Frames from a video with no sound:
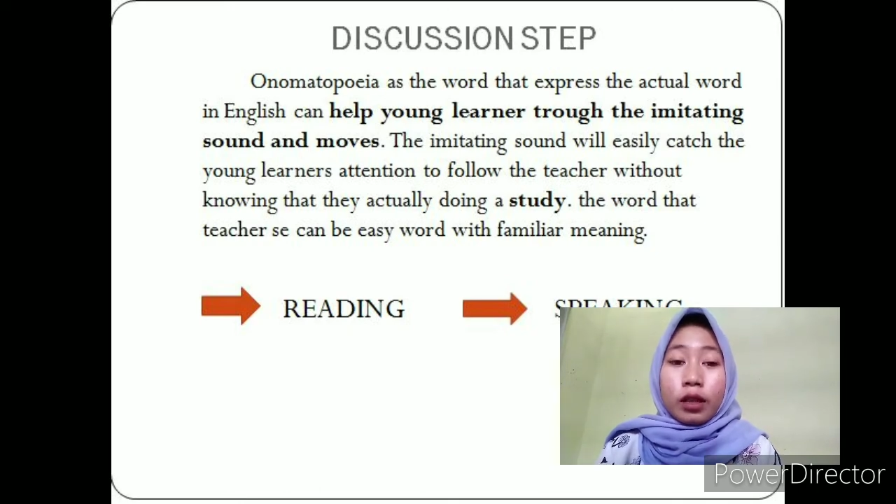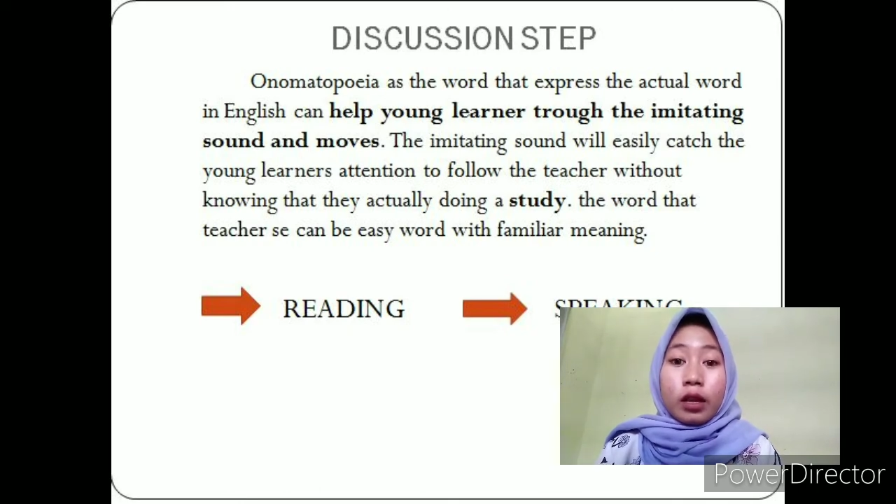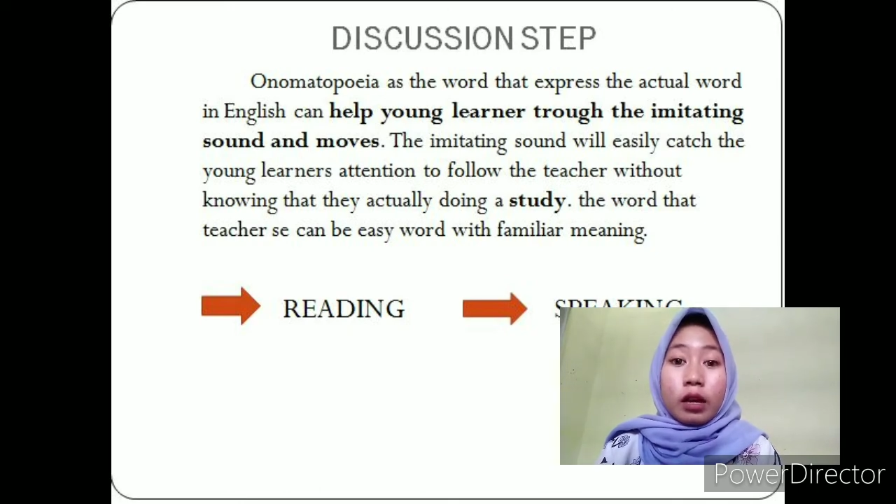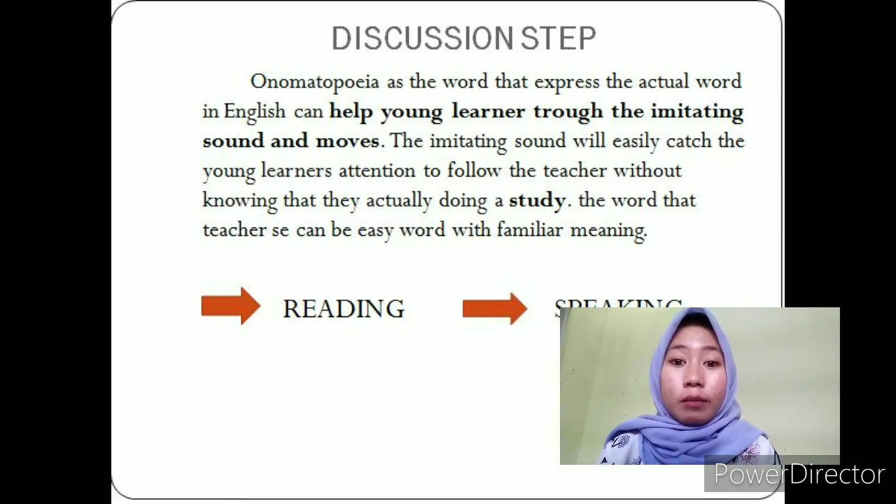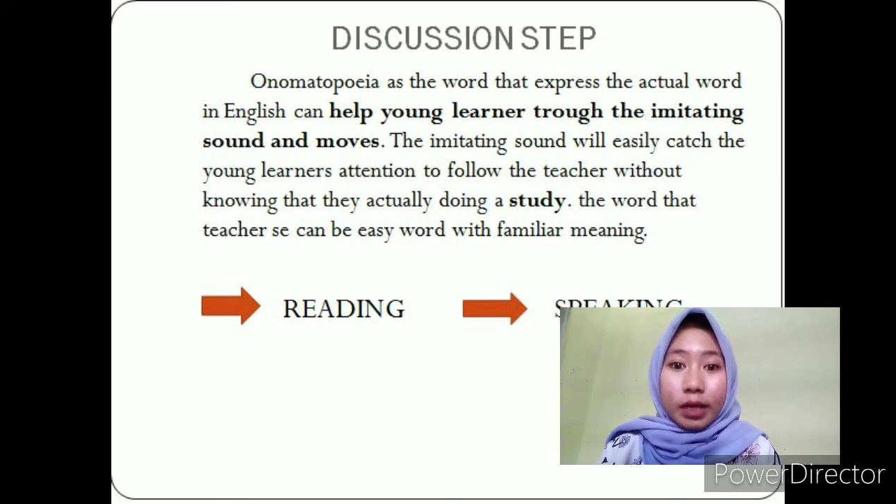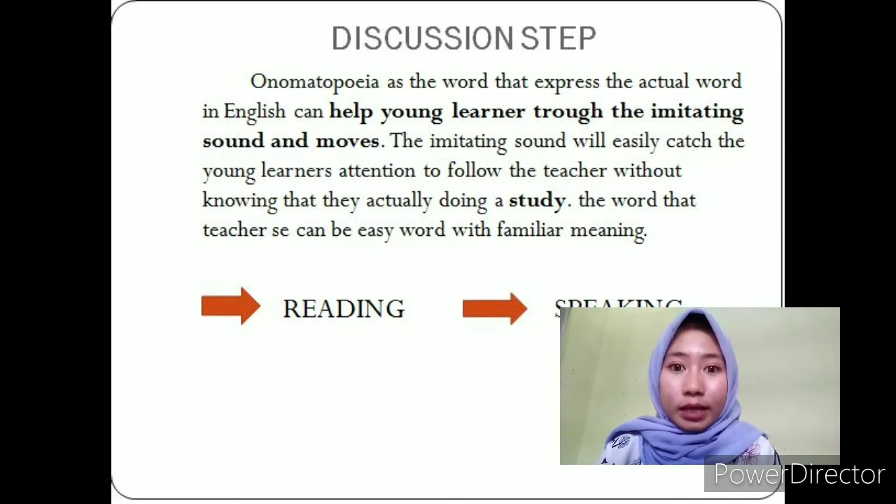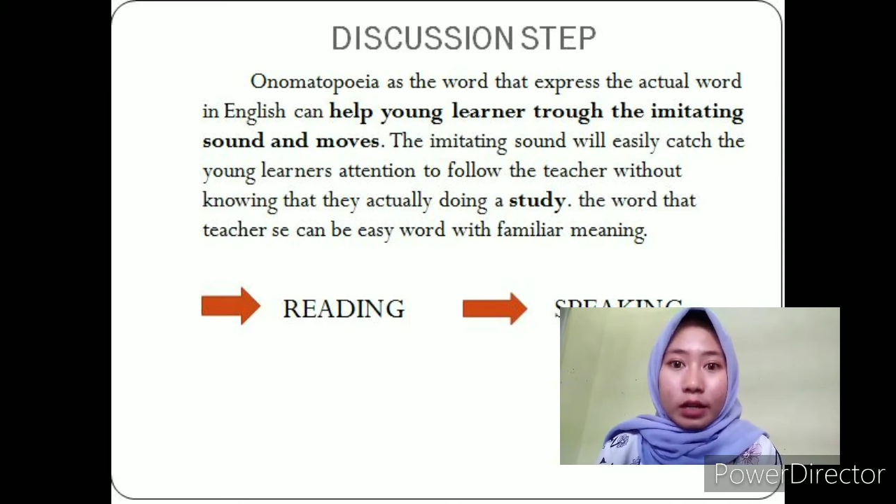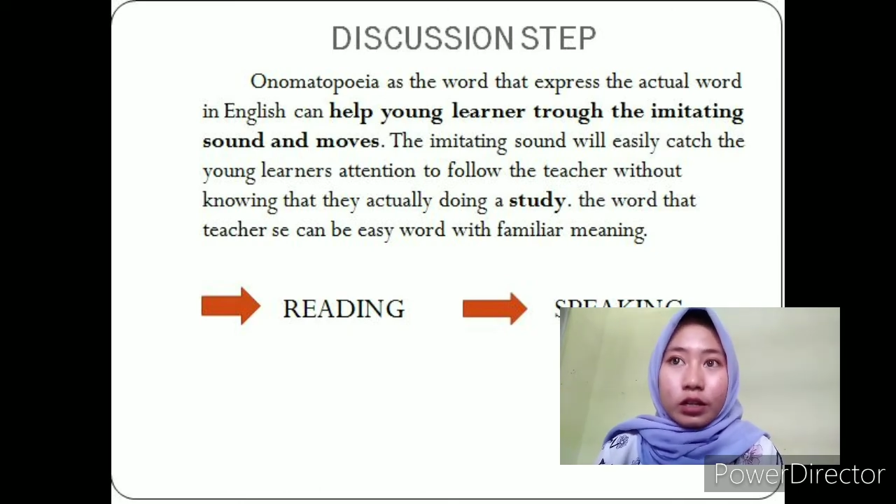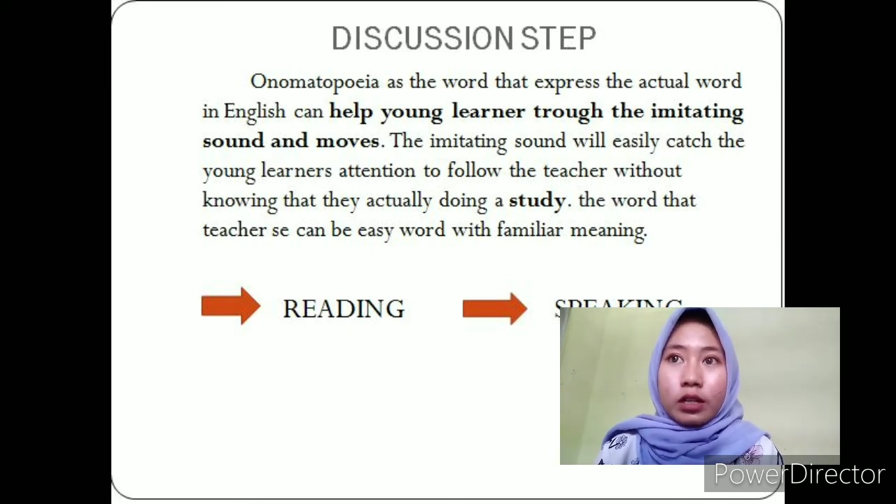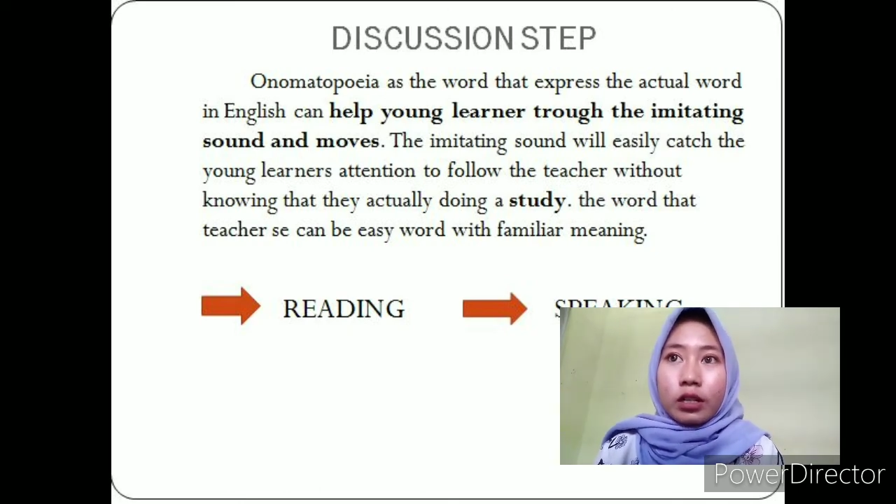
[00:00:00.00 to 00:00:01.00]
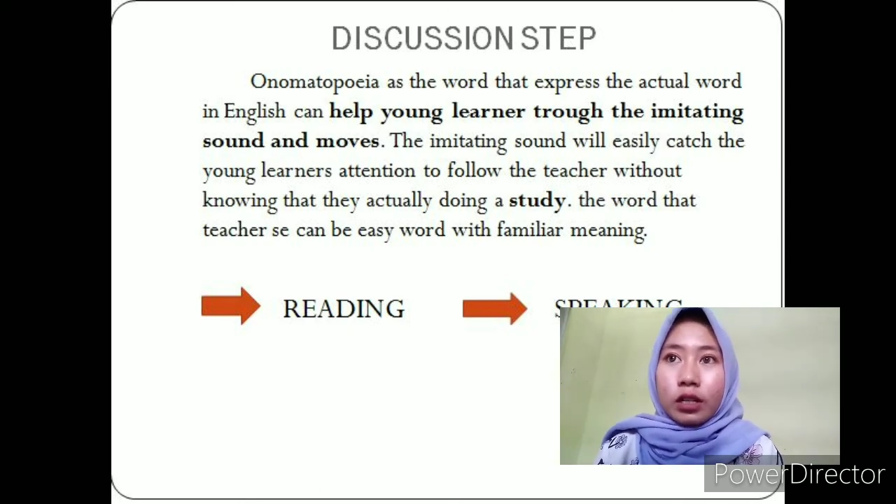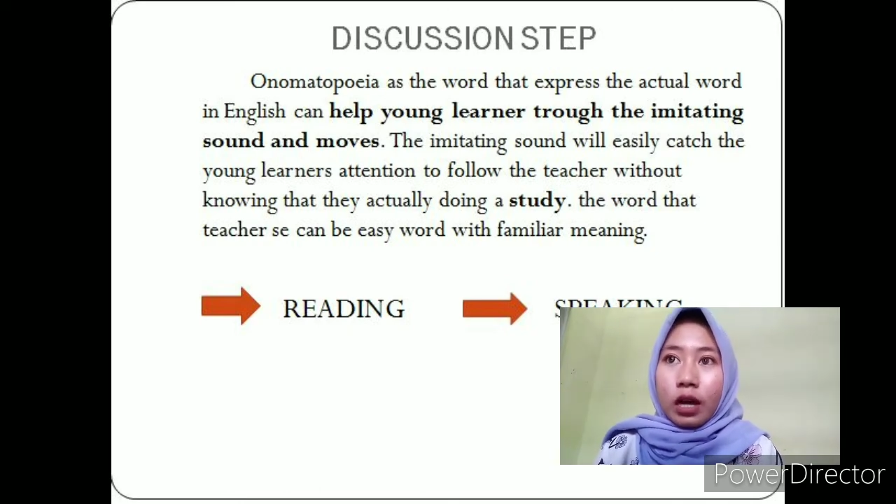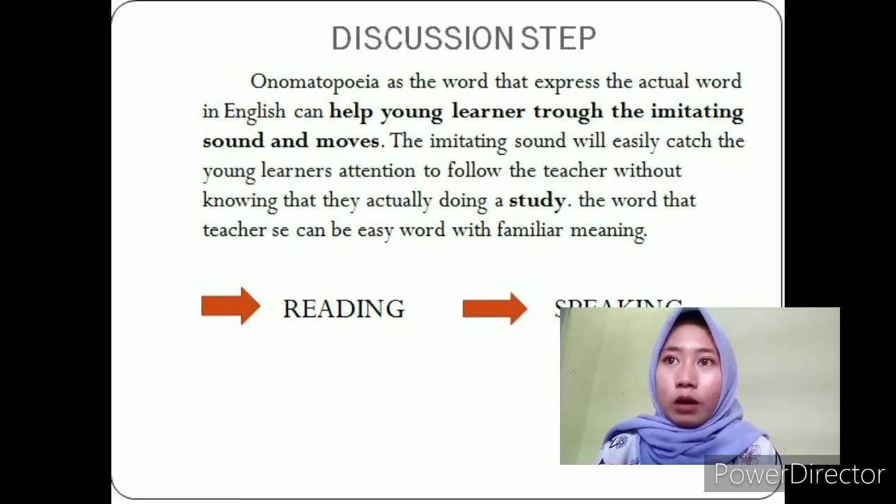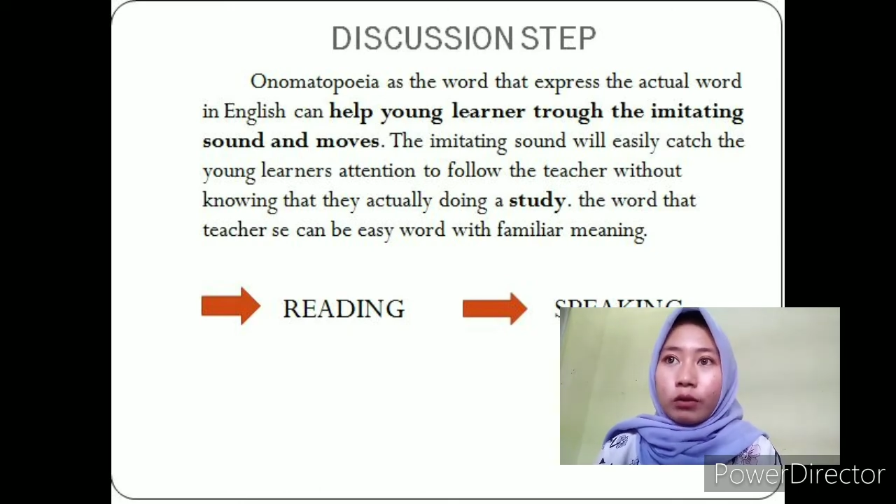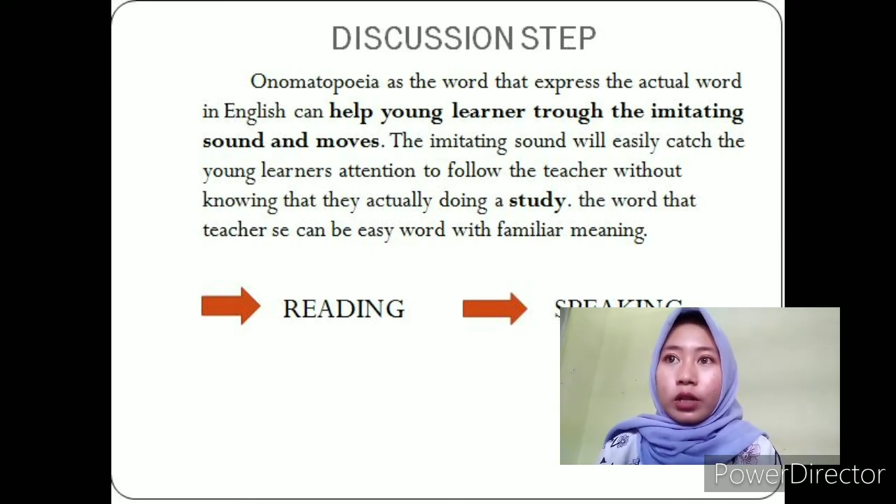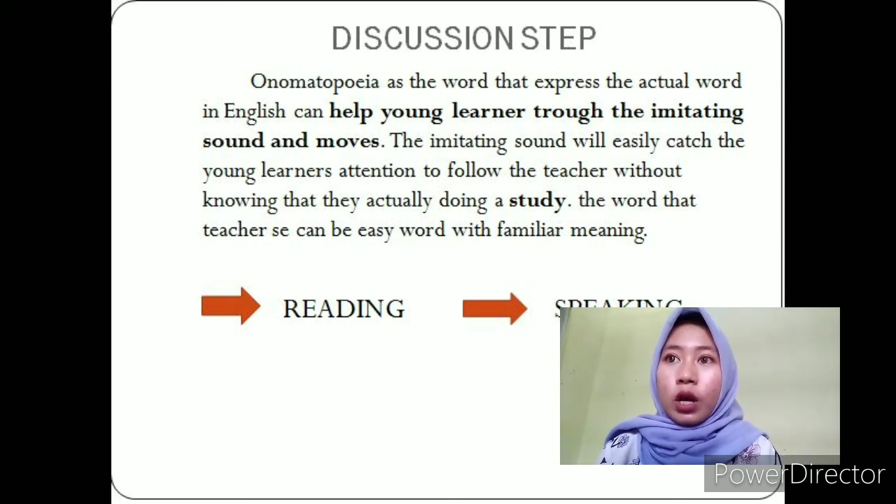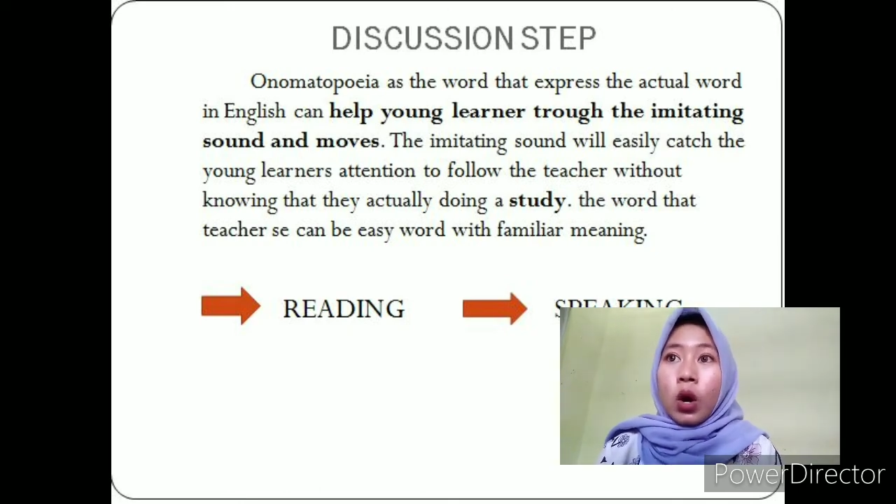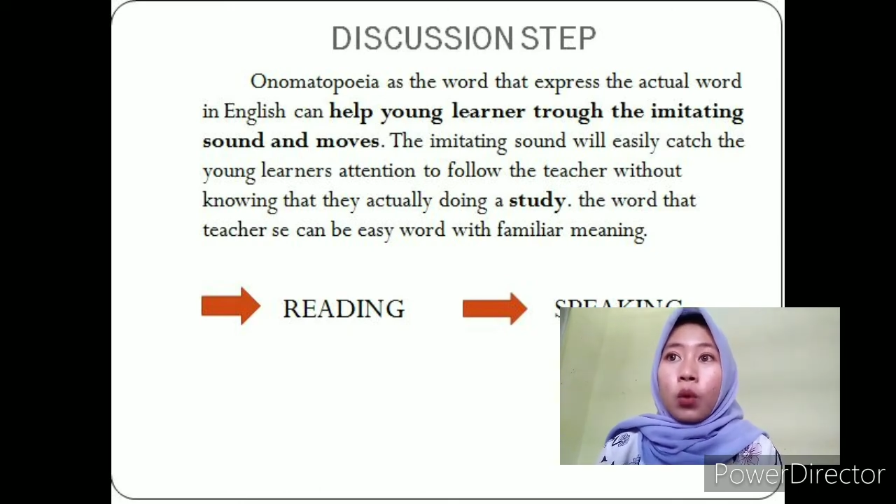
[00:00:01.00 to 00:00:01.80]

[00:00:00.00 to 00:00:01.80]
The imitation sound